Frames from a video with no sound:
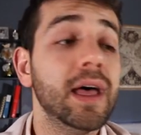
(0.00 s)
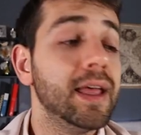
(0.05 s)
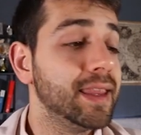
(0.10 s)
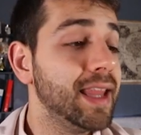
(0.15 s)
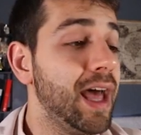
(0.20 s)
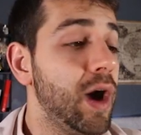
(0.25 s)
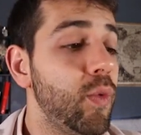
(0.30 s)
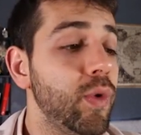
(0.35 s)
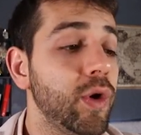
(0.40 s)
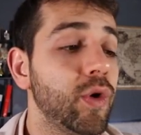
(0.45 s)

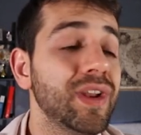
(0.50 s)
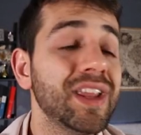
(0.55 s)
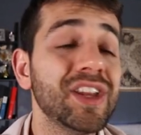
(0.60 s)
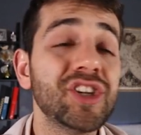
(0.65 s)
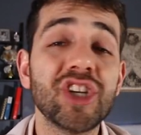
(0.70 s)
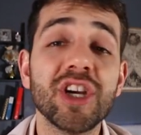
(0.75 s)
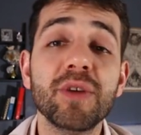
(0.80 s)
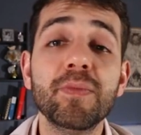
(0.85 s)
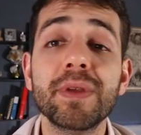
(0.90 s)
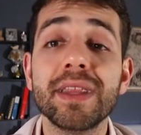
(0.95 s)
Now we're gonna
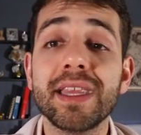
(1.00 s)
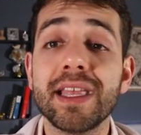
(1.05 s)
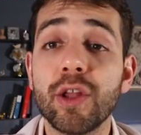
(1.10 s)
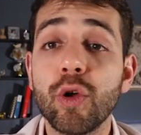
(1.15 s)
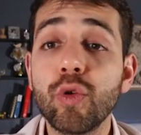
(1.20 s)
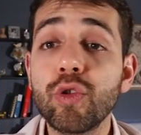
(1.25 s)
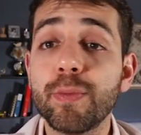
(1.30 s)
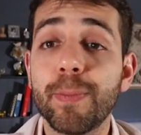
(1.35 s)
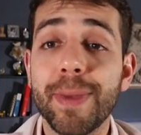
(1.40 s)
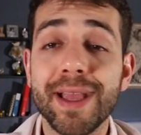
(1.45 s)
jump in the
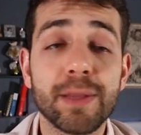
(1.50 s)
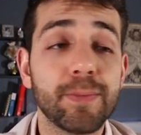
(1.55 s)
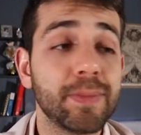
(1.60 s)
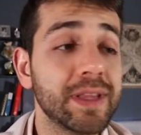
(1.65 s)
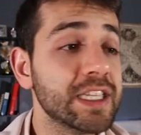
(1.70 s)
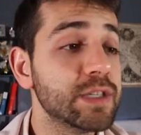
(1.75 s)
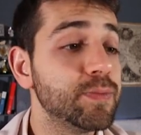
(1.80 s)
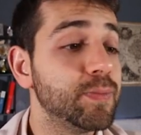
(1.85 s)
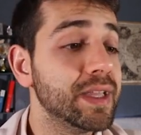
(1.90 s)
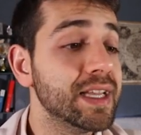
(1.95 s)
notepad++
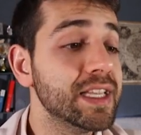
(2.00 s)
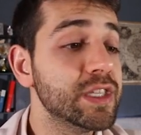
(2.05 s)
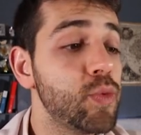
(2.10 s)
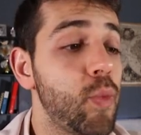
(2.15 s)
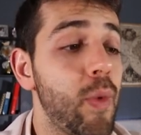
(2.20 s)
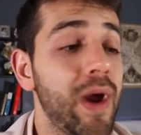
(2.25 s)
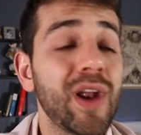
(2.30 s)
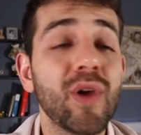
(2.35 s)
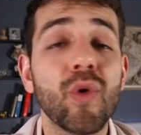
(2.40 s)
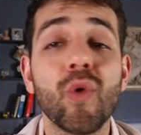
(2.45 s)

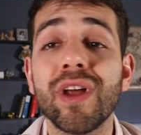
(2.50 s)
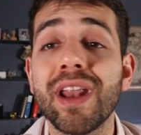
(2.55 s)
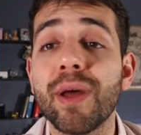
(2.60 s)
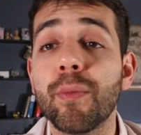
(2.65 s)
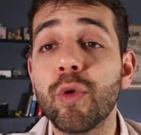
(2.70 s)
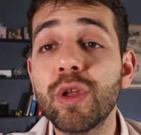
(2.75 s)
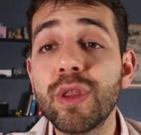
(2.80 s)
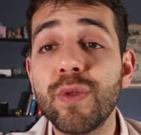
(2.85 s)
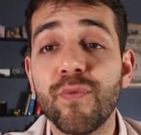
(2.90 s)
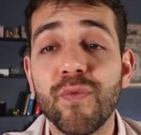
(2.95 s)
where we're gonna
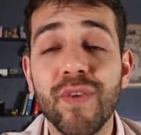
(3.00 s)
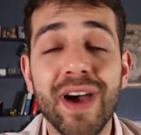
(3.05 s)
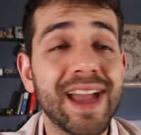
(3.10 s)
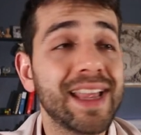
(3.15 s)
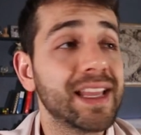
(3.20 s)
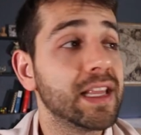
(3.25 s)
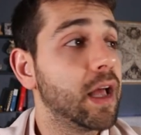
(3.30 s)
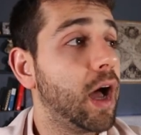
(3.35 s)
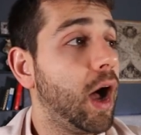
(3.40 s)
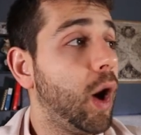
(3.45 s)

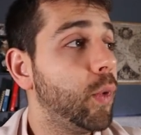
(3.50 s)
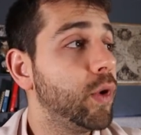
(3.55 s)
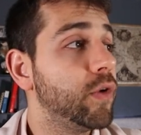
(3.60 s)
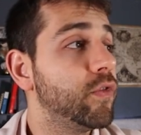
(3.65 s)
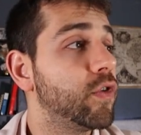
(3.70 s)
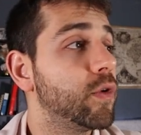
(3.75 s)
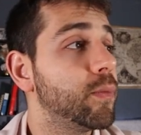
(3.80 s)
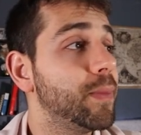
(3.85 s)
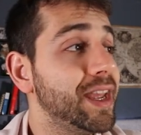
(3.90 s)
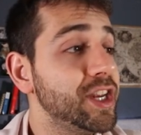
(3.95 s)
modify our
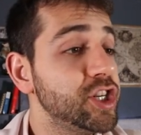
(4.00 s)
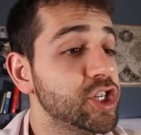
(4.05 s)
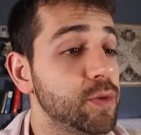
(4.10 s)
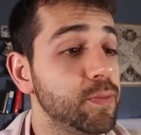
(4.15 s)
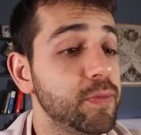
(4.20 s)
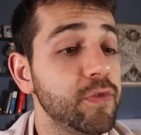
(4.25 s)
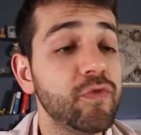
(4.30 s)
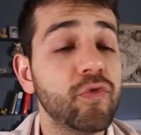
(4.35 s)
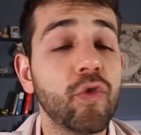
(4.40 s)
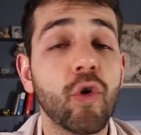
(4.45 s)
information
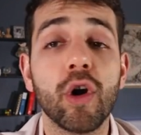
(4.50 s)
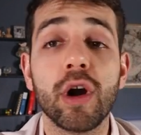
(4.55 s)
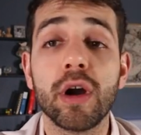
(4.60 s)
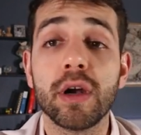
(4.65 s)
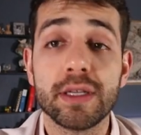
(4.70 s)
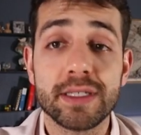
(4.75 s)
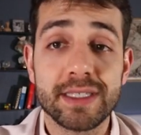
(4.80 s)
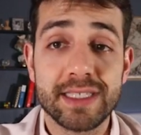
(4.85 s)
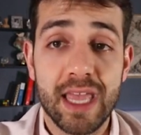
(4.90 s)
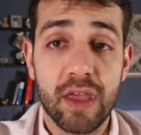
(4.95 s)

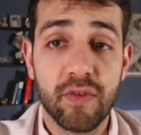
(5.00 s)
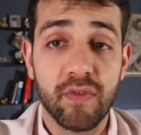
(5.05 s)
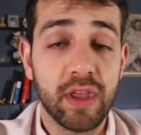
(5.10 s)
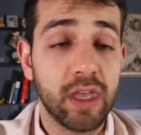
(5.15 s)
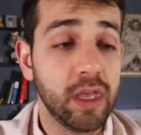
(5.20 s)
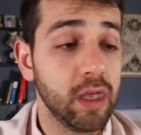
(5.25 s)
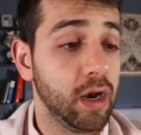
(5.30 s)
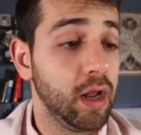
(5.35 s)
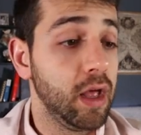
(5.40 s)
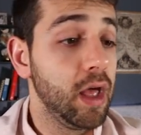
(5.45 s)
before save
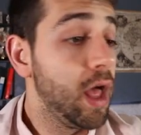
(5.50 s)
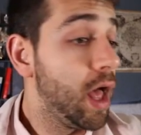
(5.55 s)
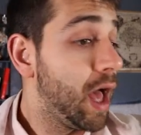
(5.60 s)
here.